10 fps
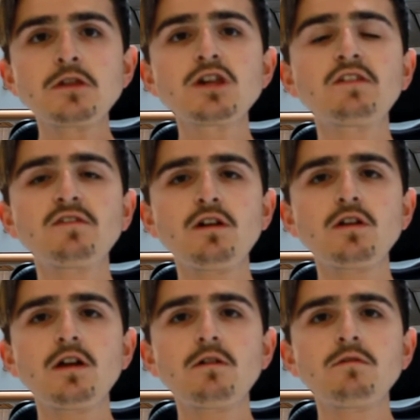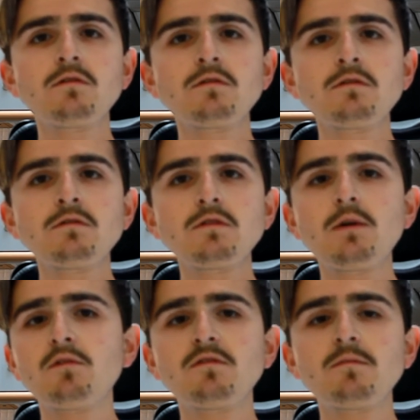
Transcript: Just so you know, it wasn't